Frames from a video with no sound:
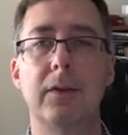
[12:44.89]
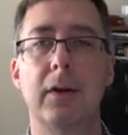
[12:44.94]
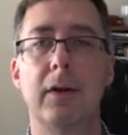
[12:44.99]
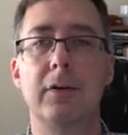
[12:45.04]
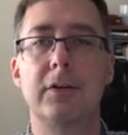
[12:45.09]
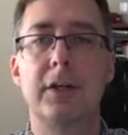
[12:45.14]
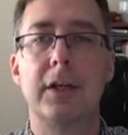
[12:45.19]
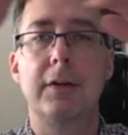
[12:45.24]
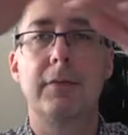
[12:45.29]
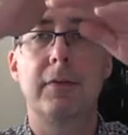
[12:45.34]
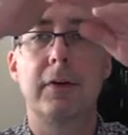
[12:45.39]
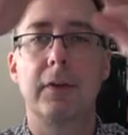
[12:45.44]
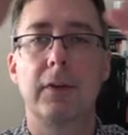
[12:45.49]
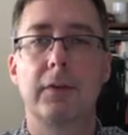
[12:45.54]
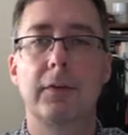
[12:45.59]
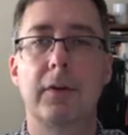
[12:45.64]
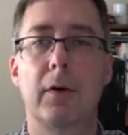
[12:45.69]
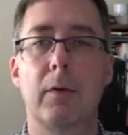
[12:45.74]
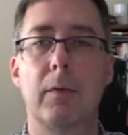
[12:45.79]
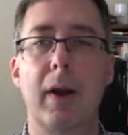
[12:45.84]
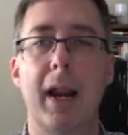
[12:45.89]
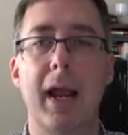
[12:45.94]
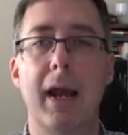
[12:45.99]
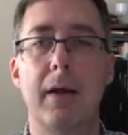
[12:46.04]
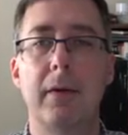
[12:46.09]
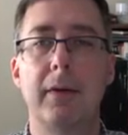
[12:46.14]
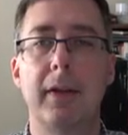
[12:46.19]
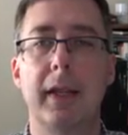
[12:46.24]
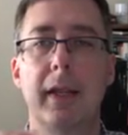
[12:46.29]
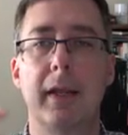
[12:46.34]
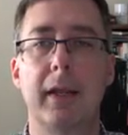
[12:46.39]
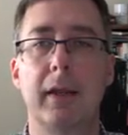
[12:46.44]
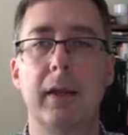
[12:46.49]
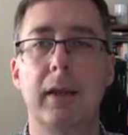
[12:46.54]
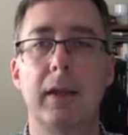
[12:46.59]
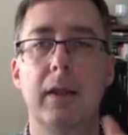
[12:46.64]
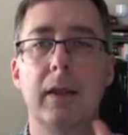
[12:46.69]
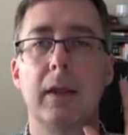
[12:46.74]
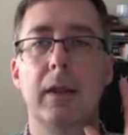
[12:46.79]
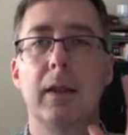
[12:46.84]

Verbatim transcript: energy for the surrounding